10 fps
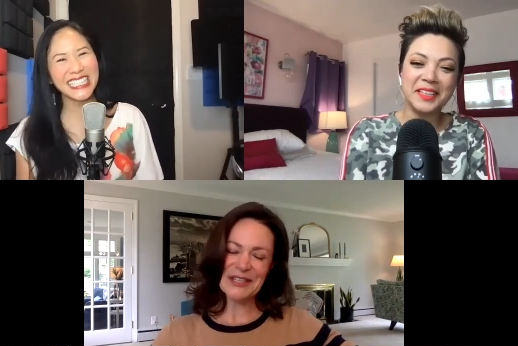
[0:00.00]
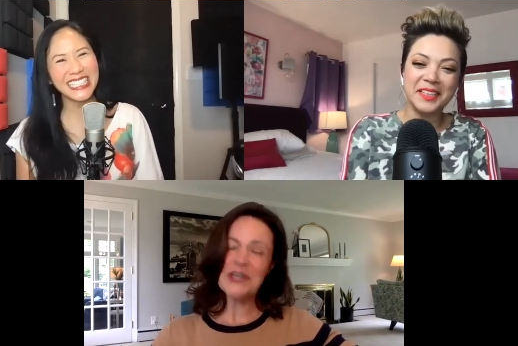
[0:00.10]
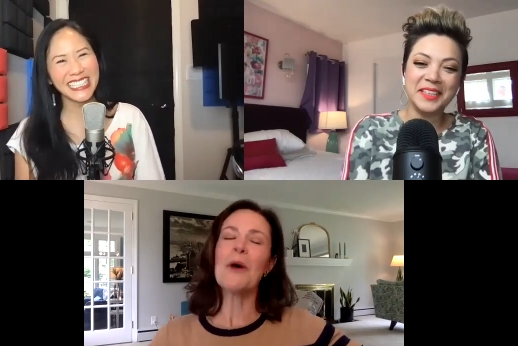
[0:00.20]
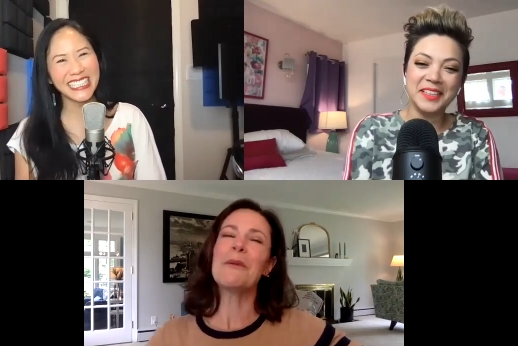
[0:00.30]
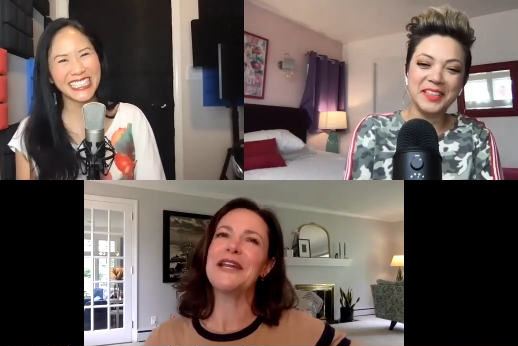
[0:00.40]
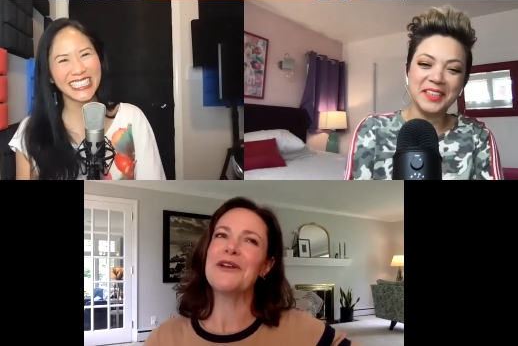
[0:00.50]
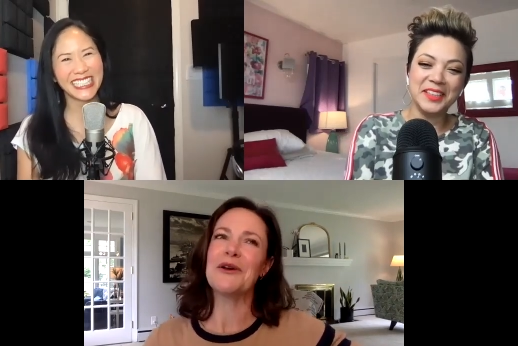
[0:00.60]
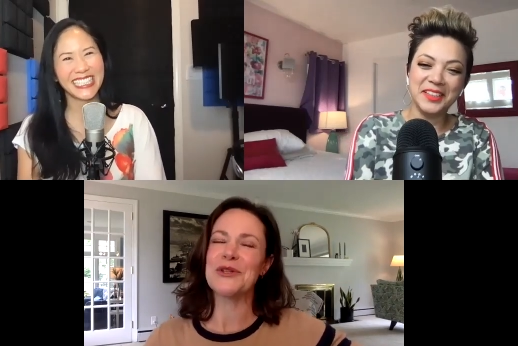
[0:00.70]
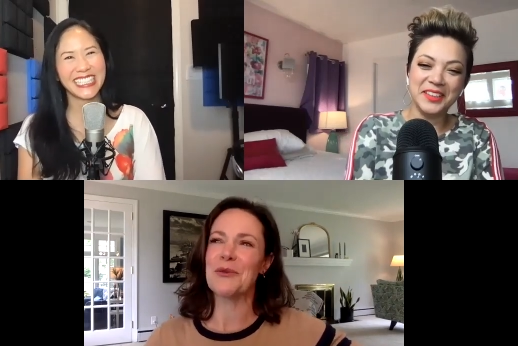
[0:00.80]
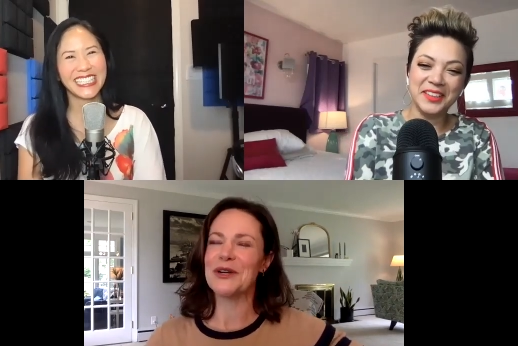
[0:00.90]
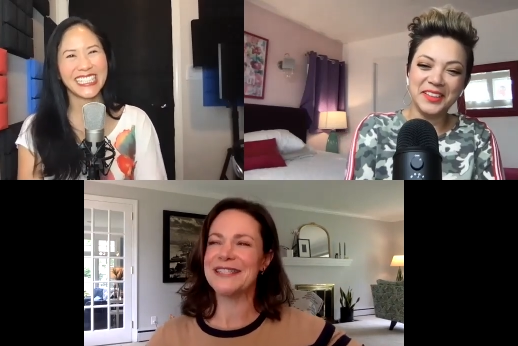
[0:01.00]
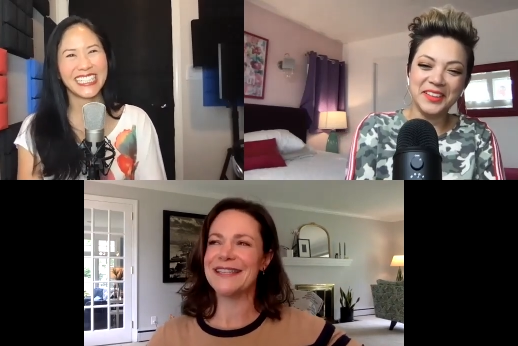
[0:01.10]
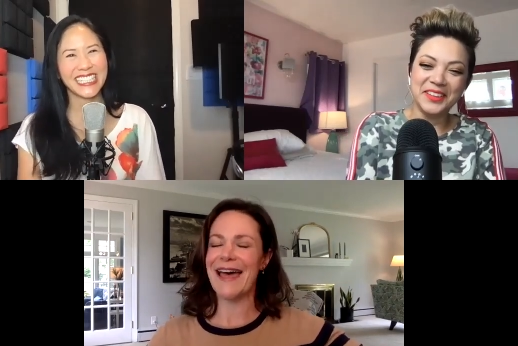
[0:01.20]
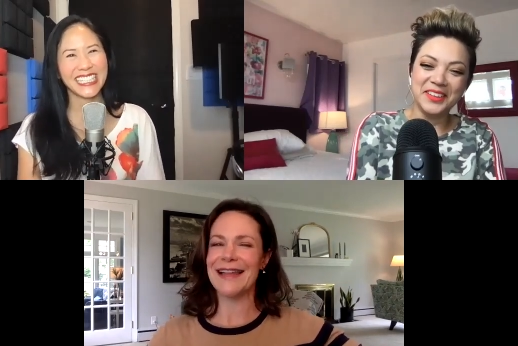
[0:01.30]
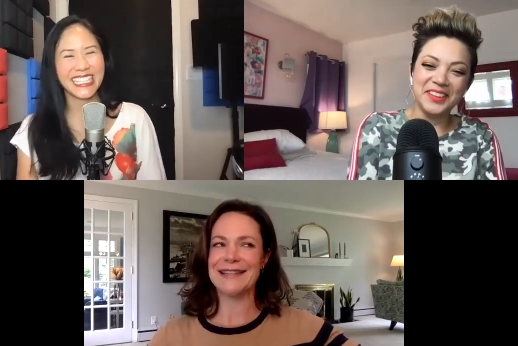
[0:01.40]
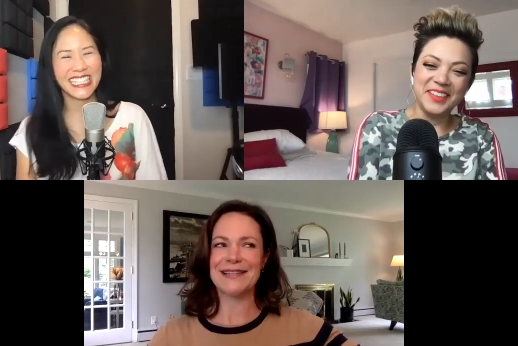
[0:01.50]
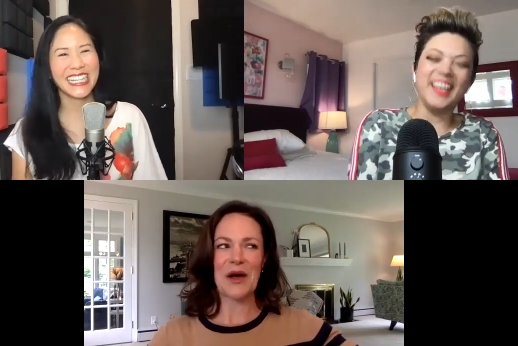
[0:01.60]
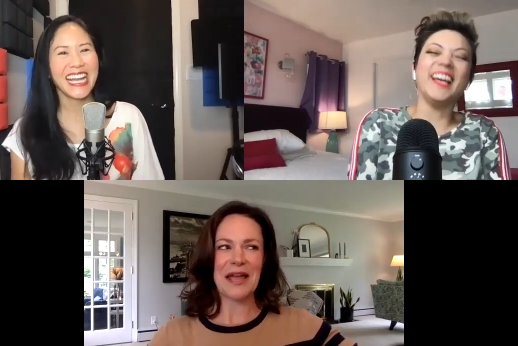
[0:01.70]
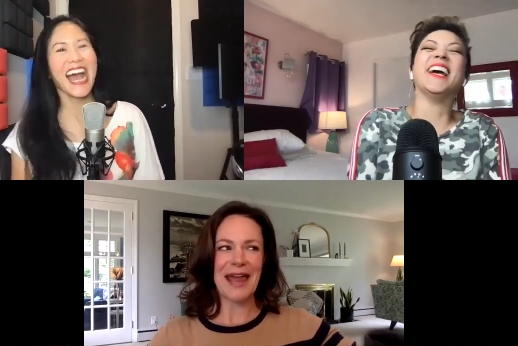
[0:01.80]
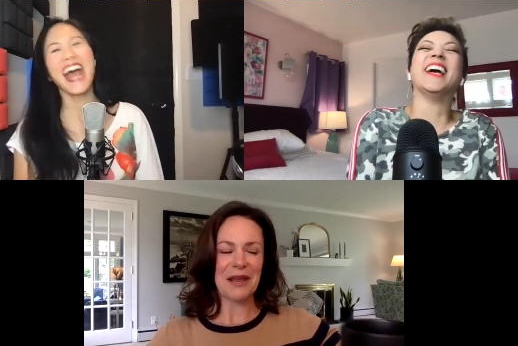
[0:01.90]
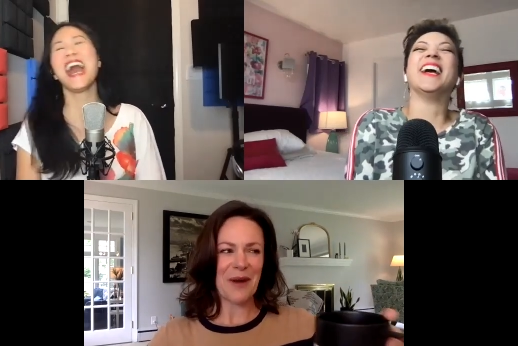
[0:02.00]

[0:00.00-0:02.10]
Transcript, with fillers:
Speaker 1: nobody knows the words to that song yet